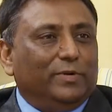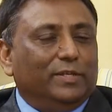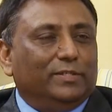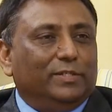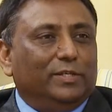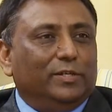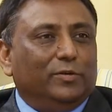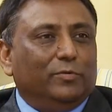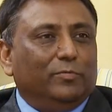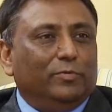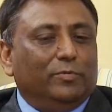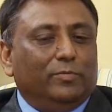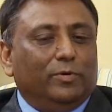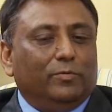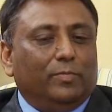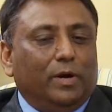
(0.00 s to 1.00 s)
President
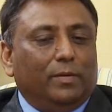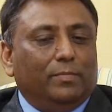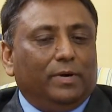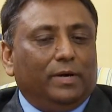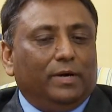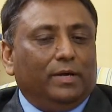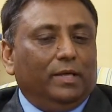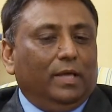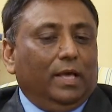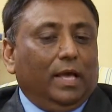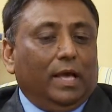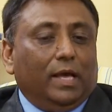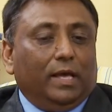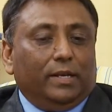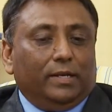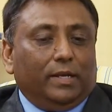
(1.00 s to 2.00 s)
Obama
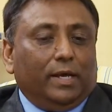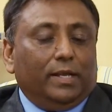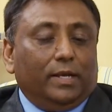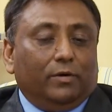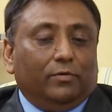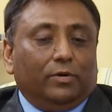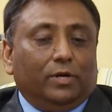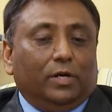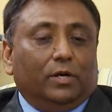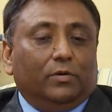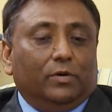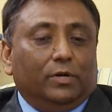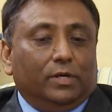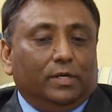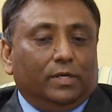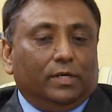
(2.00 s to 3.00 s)
and our
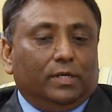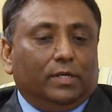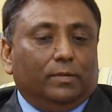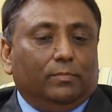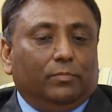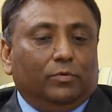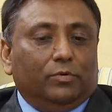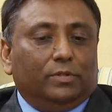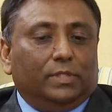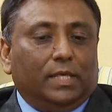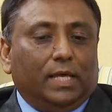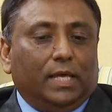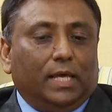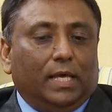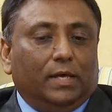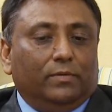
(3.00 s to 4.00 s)
governor both
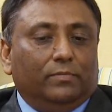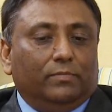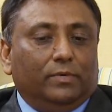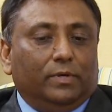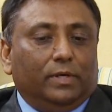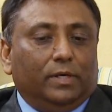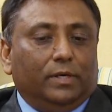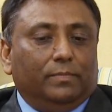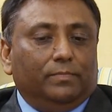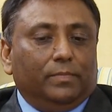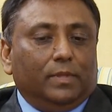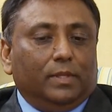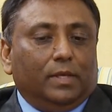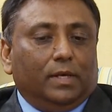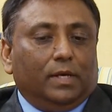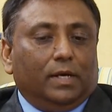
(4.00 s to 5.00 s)
have
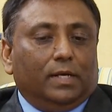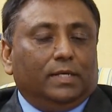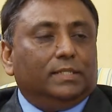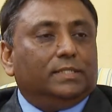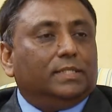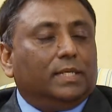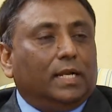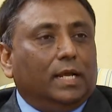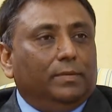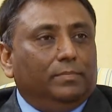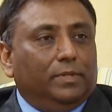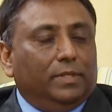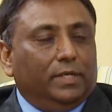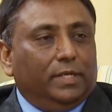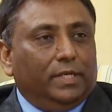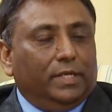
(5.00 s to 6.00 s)
described
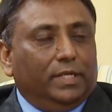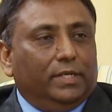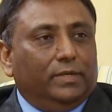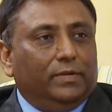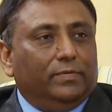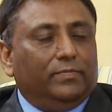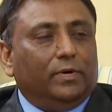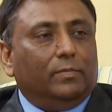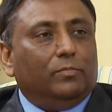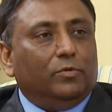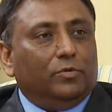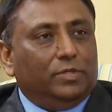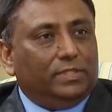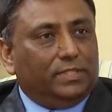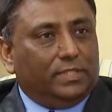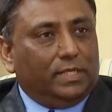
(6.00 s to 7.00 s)
the need for
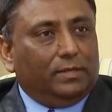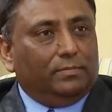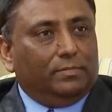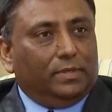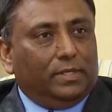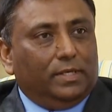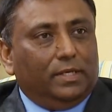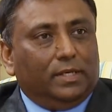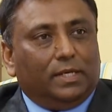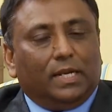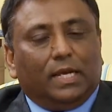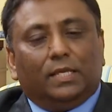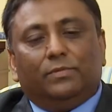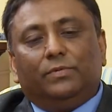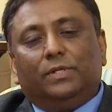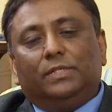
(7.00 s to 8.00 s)
more STEM
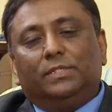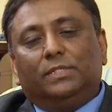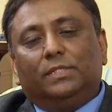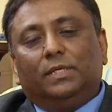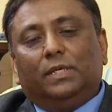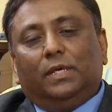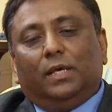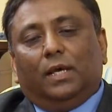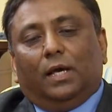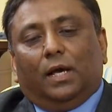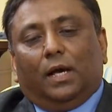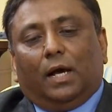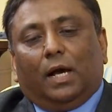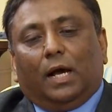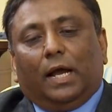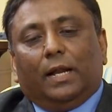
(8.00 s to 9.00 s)
graduates.
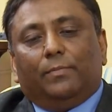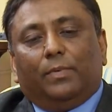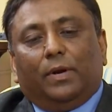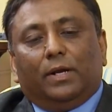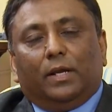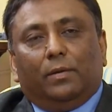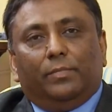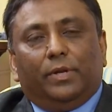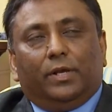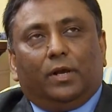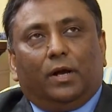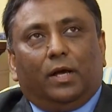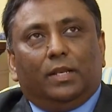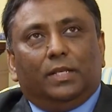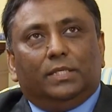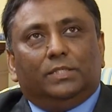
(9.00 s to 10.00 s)
At Montgomery
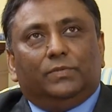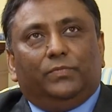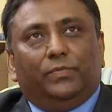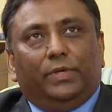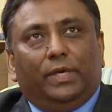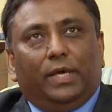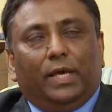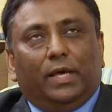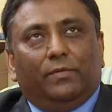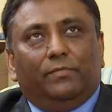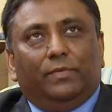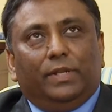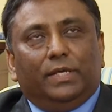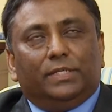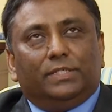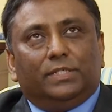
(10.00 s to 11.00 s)
College, we have
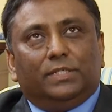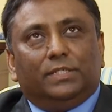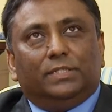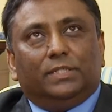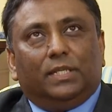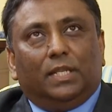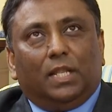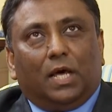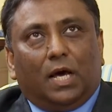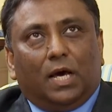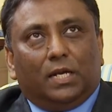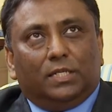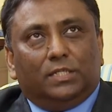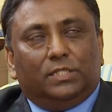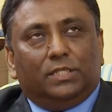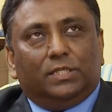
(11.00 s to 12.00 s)
nation's
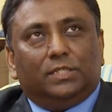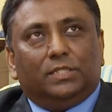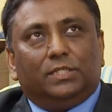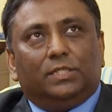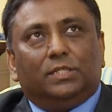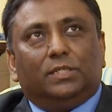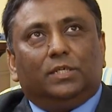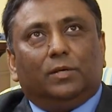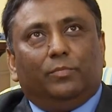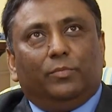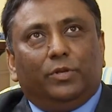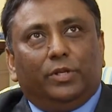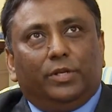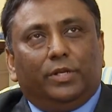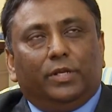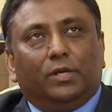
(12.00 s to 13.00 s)
largest
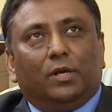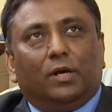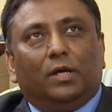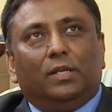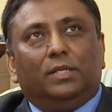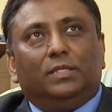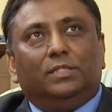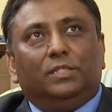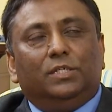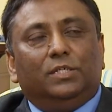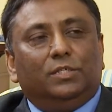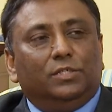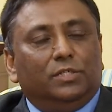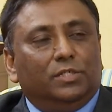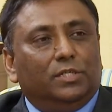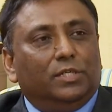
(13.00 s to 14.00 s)
community college
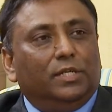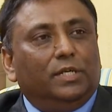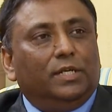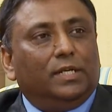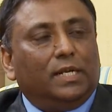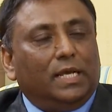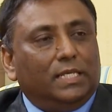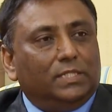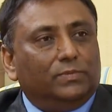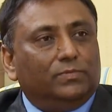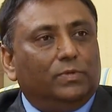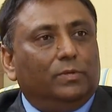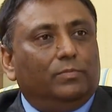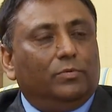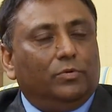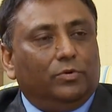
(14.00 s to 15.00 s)
engineering
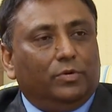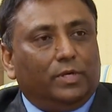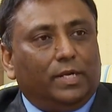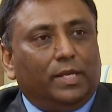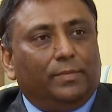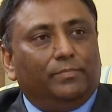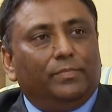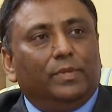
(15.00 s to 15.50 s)
transfer program.